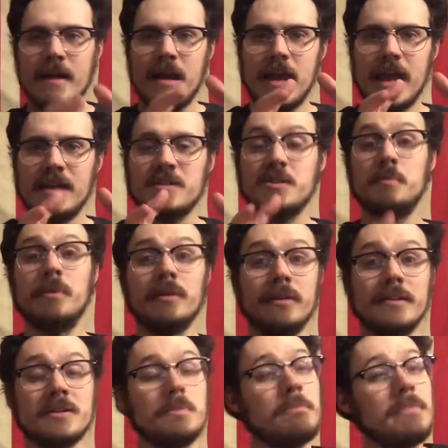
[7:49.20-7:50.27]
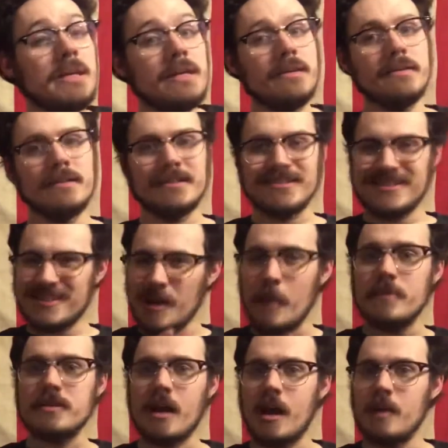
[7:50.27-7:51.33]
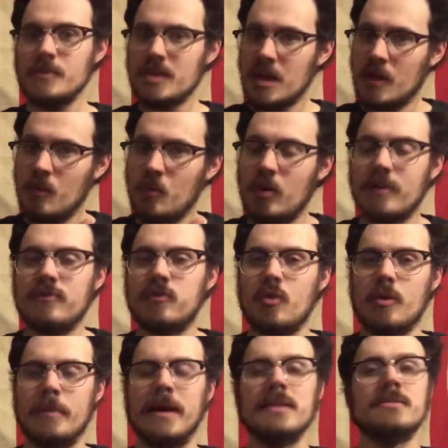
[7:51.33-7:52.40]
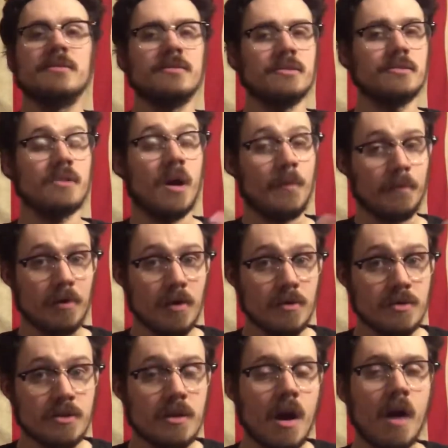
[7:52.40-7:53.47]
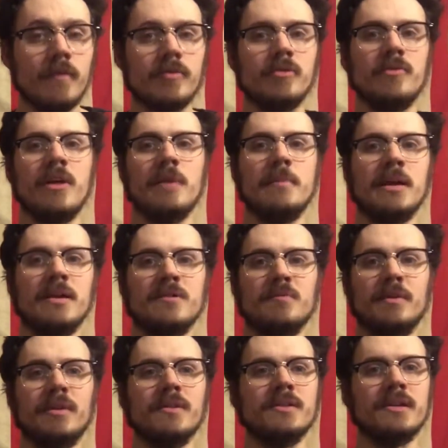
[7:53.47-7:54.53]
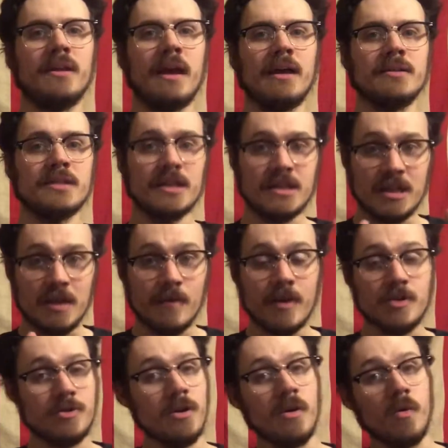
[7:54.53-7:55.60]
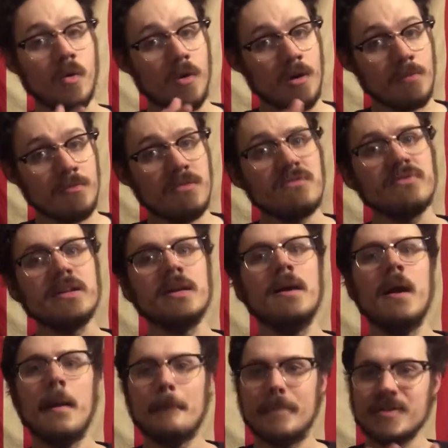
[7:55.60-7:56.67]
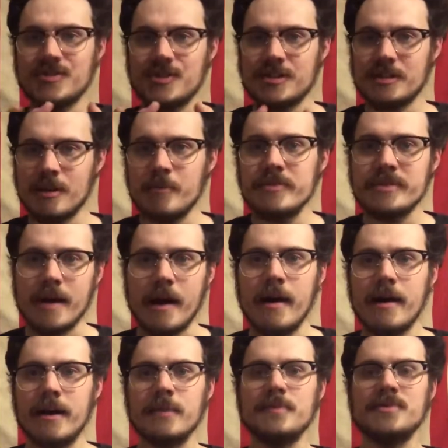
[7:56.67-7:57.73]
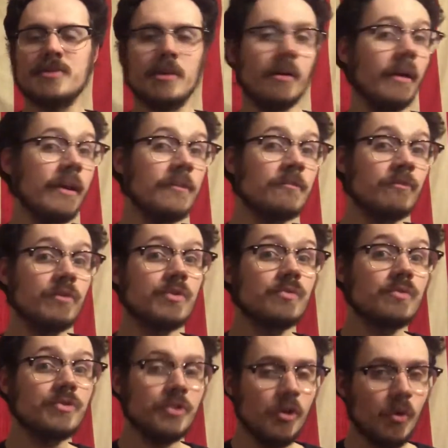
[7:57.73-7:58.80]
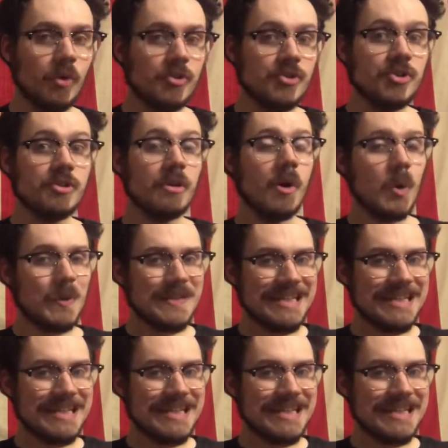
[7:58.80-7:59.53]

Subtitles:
experience media sometimes in one format, such as a prose novel. They may experience it as a TV show or a movie, but sometimes there are individuals who are so